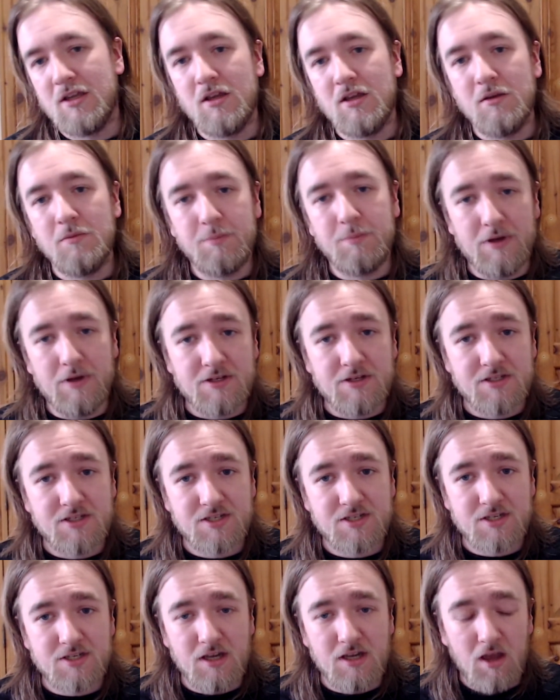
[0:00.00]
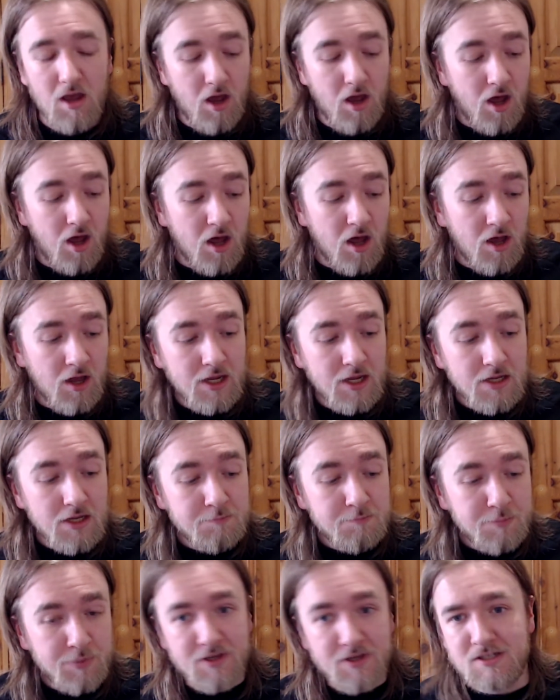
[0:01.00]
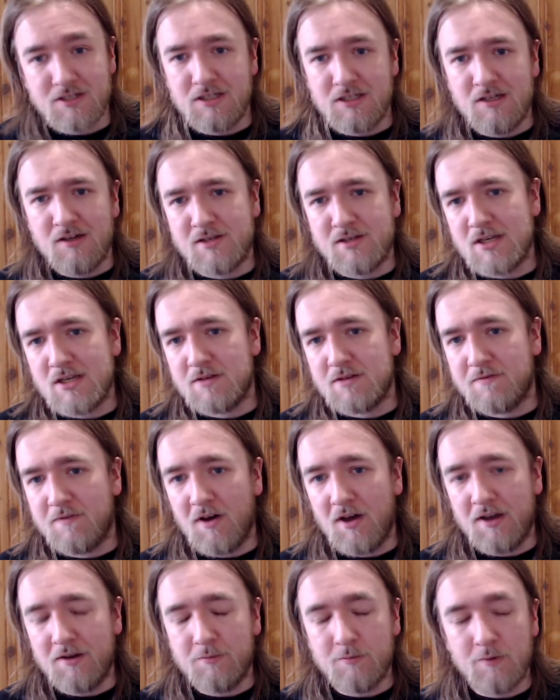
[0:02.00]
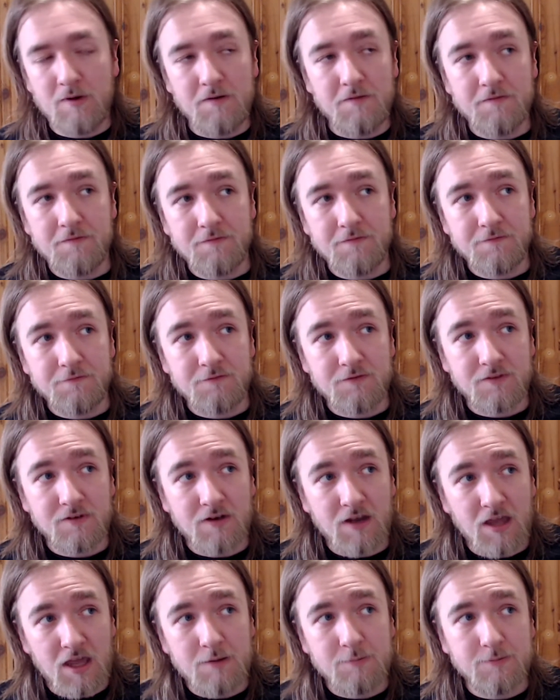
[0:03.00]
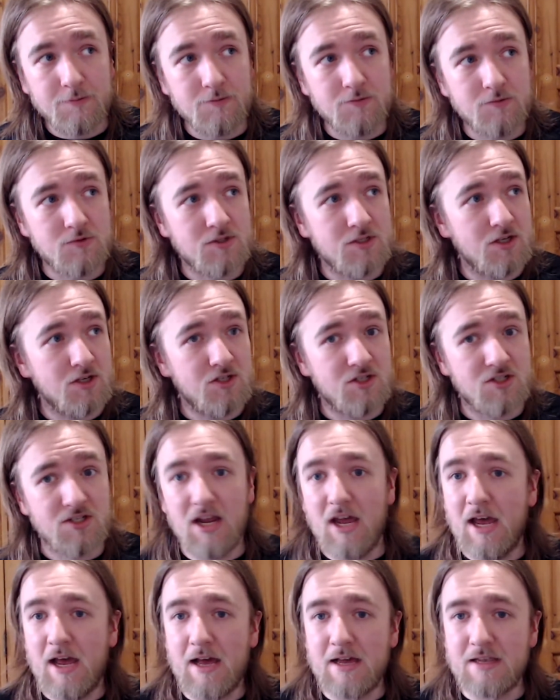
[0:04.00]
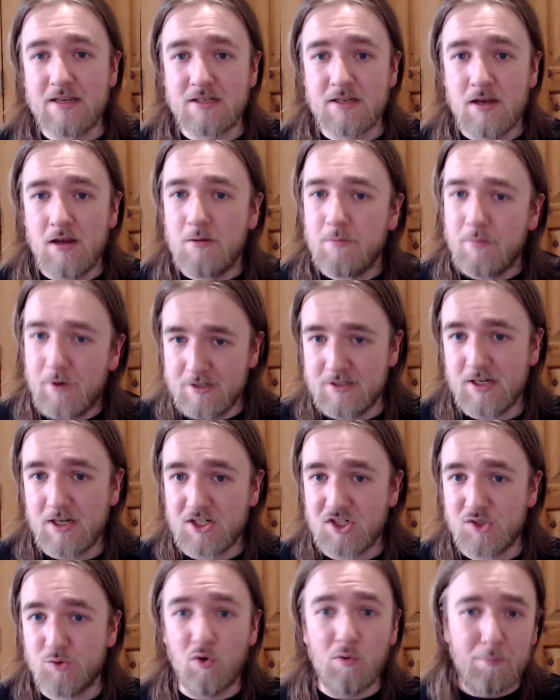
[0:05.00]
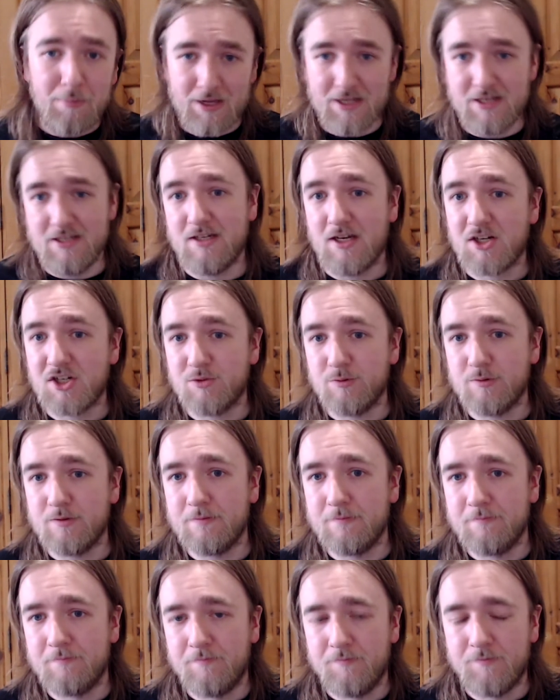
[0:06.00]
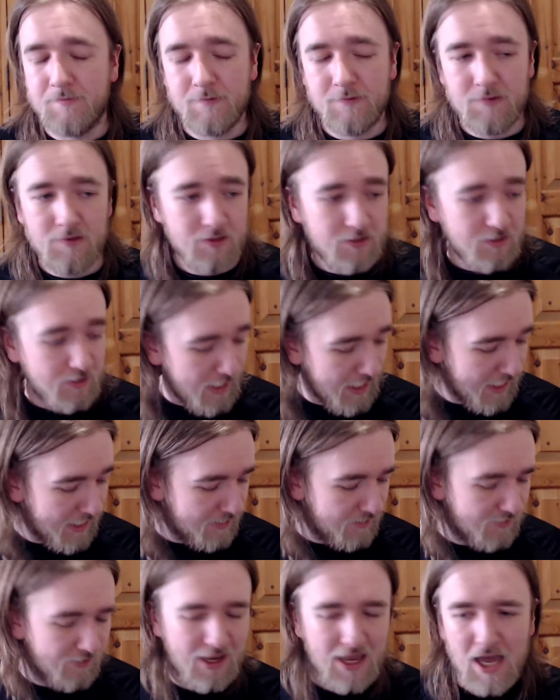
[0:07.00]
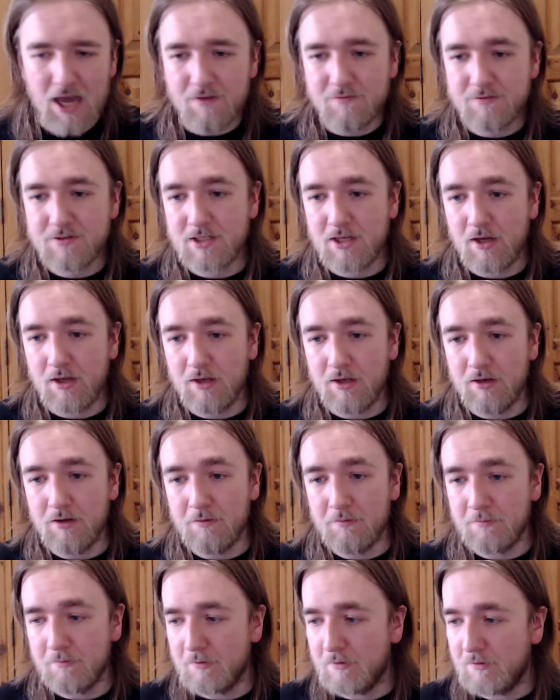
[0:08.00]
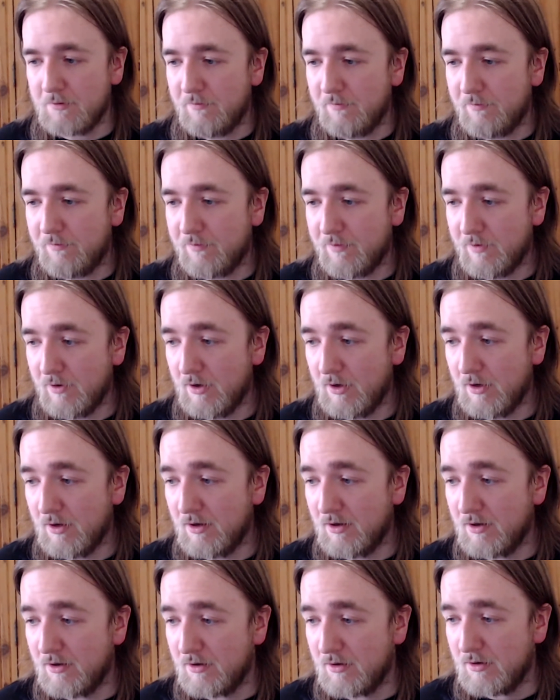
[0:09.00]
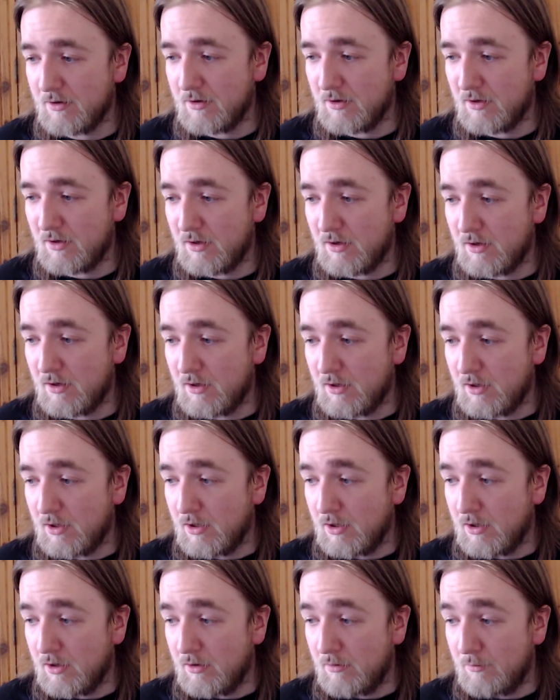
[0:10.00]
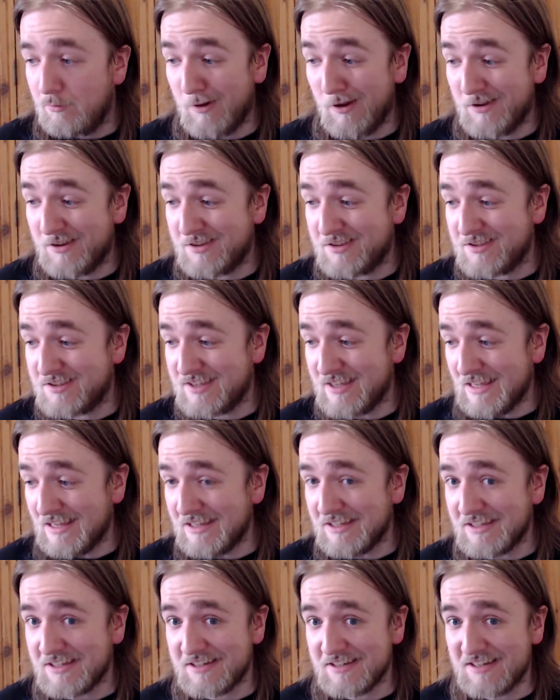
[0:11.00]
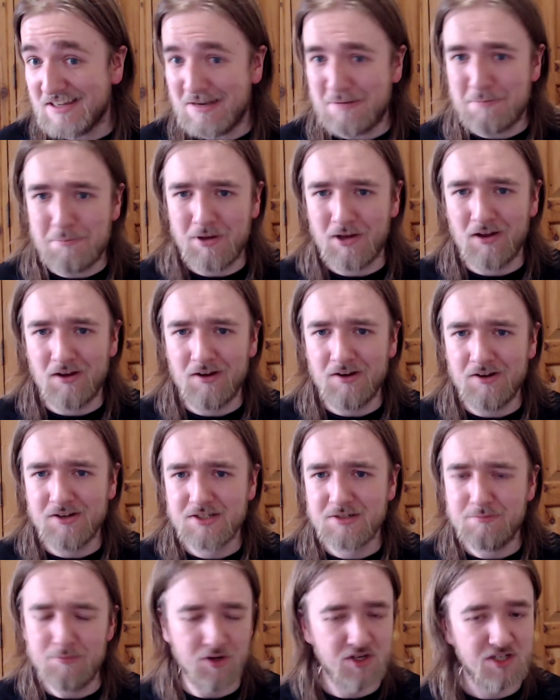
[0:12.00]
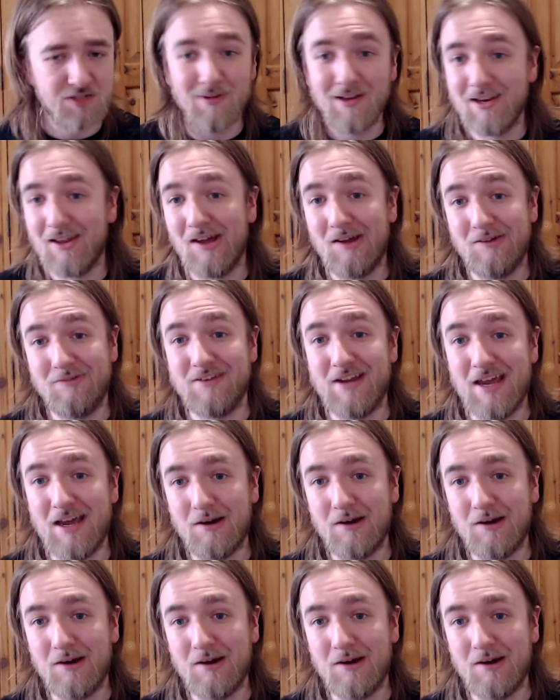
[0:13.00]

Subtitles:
But I personally identify with the labels such as bisexual and pansexual. And I have done I think in part most of my life now.